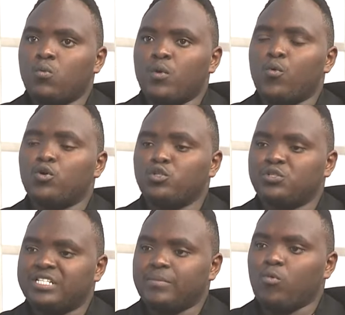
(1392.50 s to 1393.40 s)
We want to
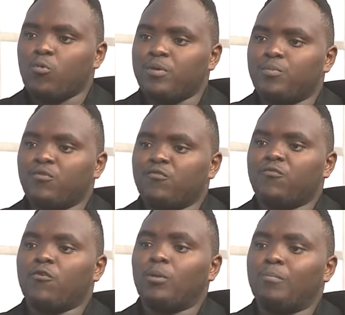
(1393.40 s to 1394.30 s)
see more people
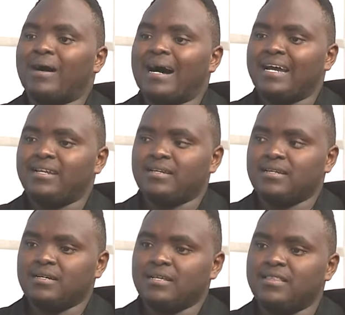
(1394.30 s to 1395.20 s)
fall behind
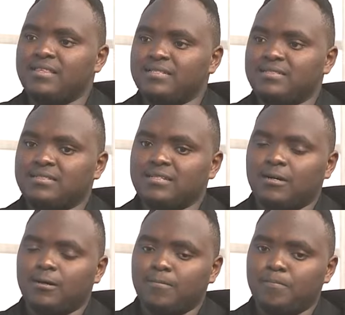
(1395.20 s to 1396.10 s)
this
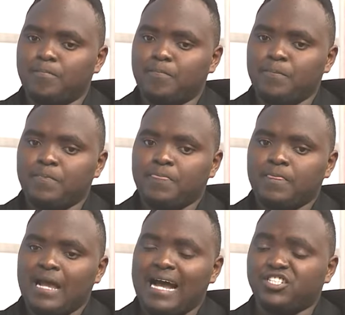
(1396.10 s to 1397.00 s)
um,
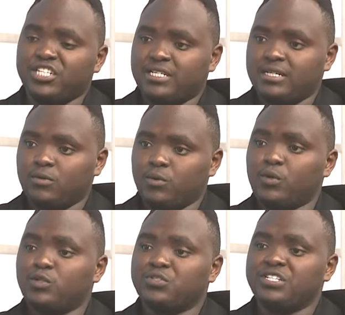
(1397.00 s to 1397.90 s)
agenda. Mm -hmm. We
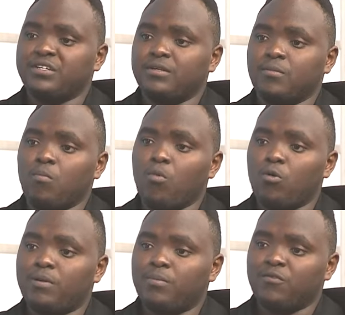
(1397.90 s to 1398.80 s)
want to see
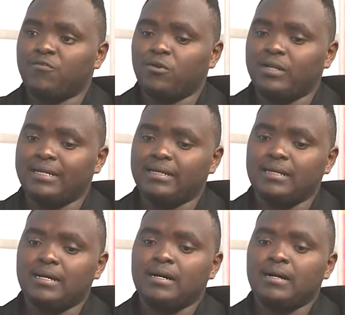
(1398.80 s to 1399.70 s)
more people fall in
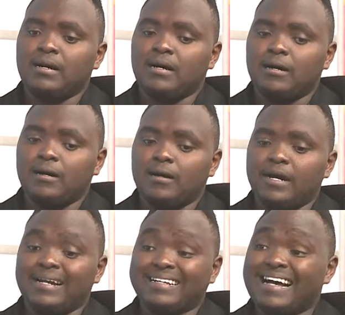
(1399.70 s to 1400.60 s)
uh,
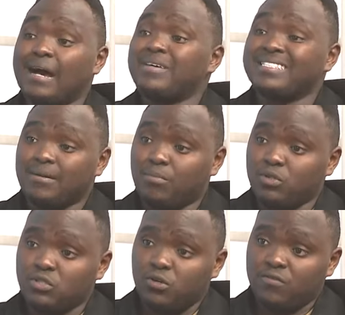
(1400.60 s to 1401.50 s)
and come in
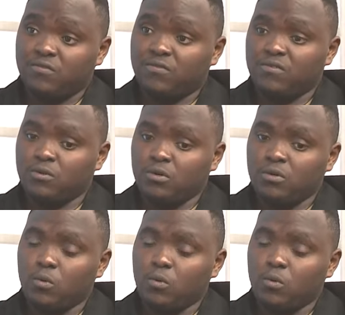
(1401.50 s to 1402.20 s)
support of yes.